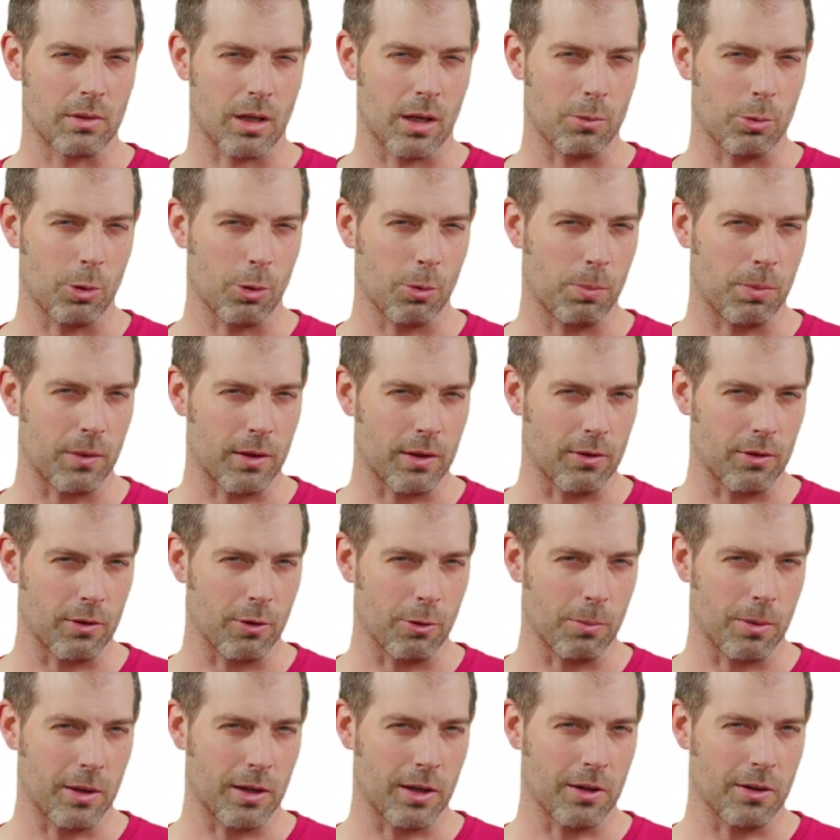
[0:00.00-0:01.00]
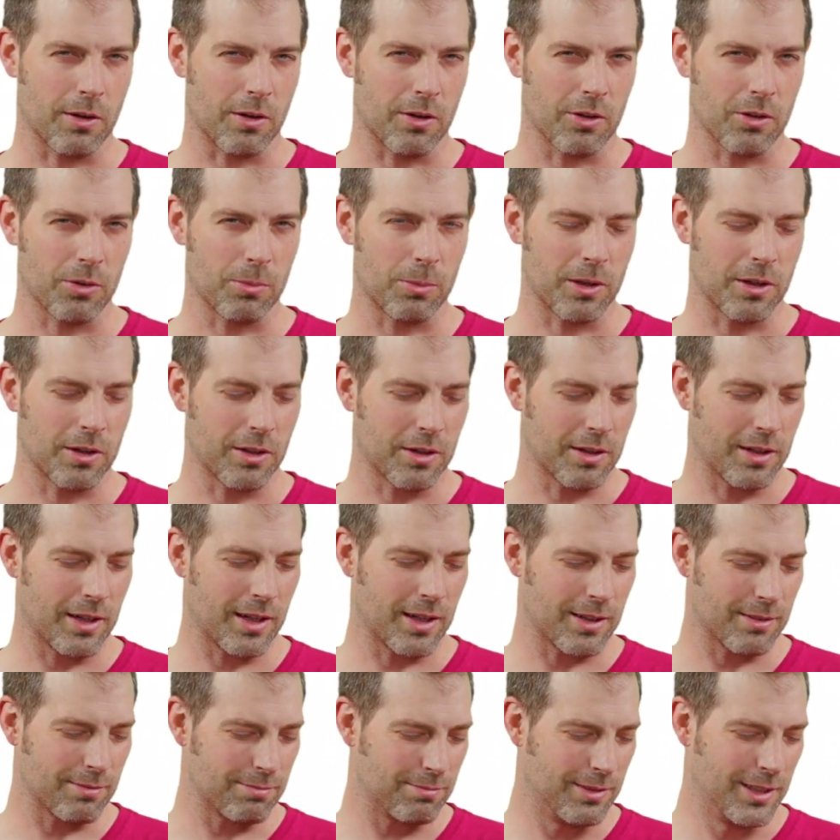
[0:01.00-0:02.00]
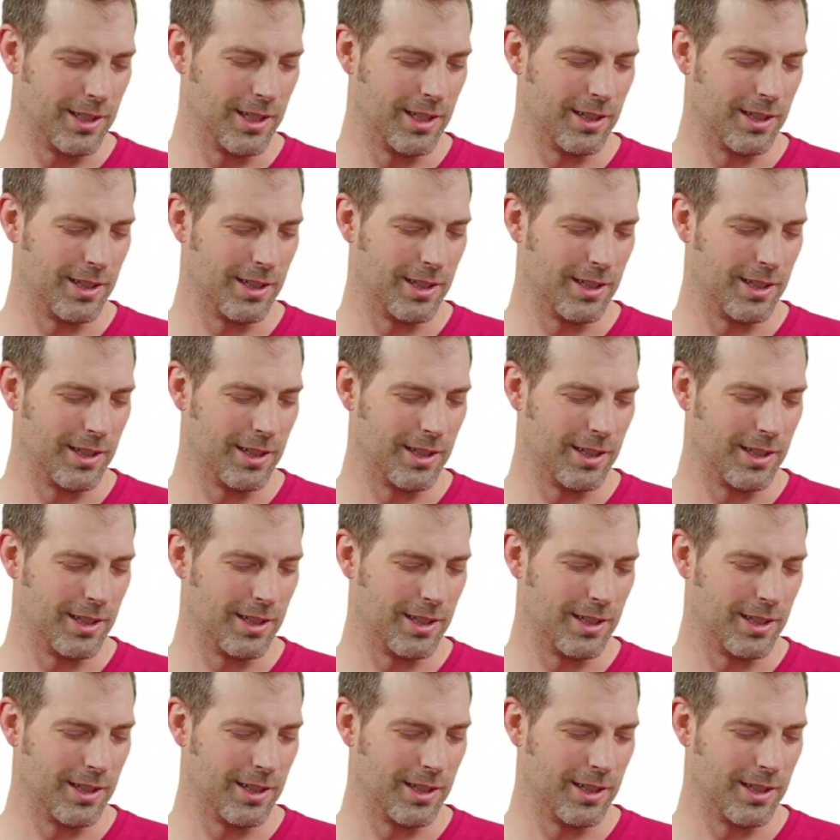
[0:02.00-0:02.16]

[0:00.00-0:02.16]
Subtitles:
I'm hoping nobody calls me on that.